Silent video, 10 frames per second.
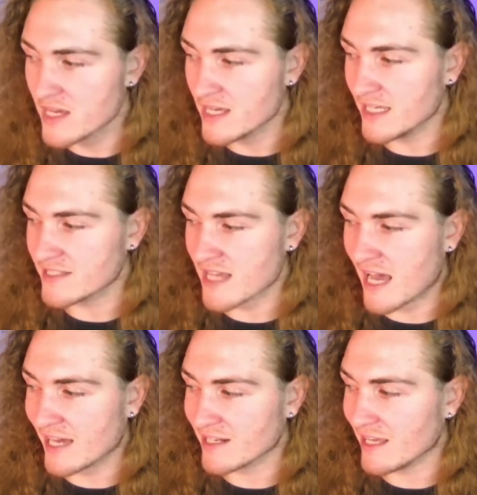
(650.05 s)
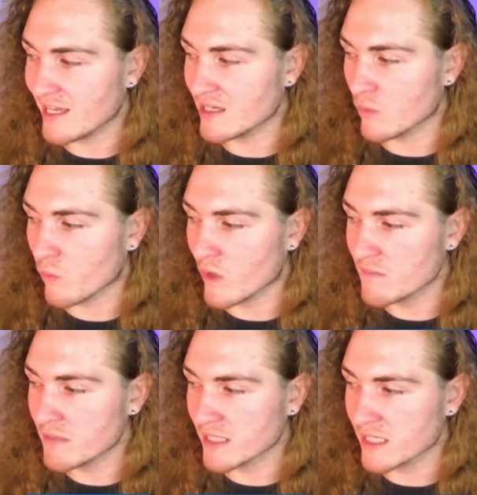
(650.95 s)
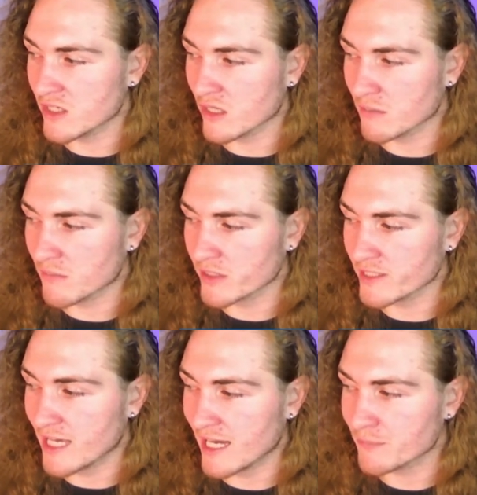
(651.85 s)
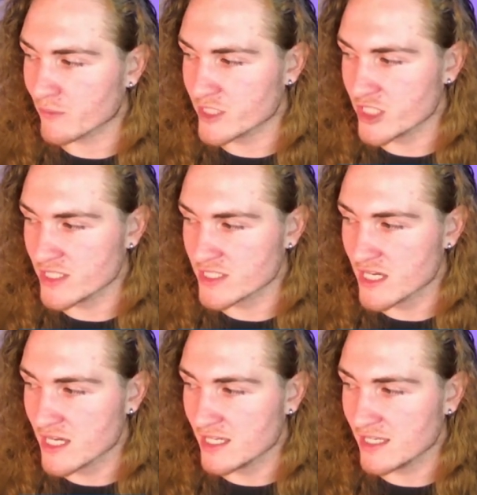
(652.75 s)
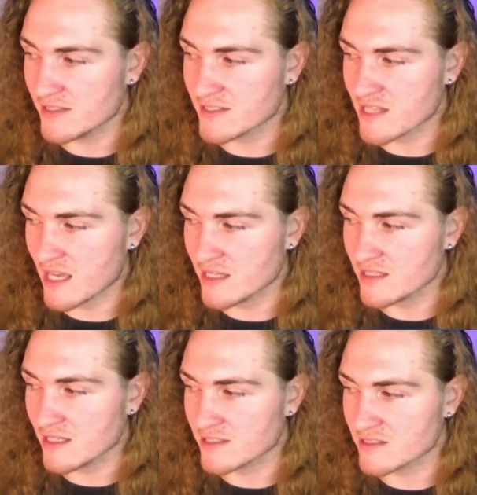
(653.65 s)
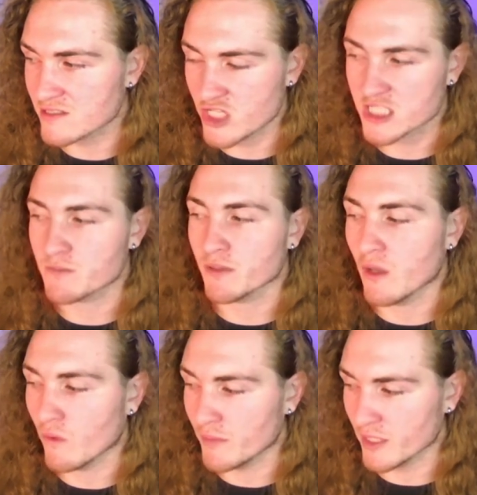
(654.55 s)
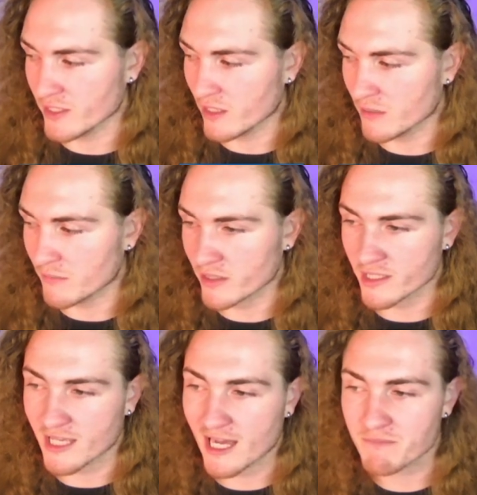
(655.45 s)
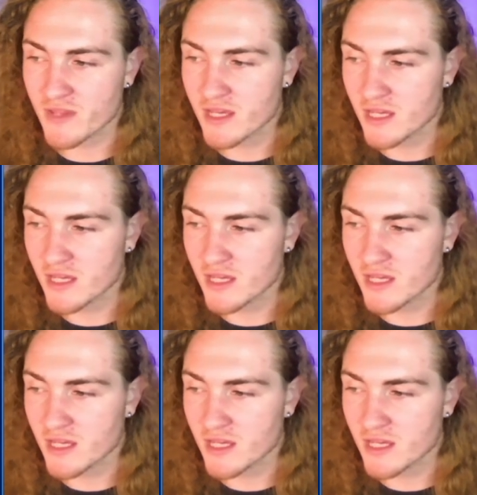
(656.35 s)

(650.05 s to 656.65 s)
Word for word: It's at a one million dollar market cap, which is insane. It's just below a million dollar market cap.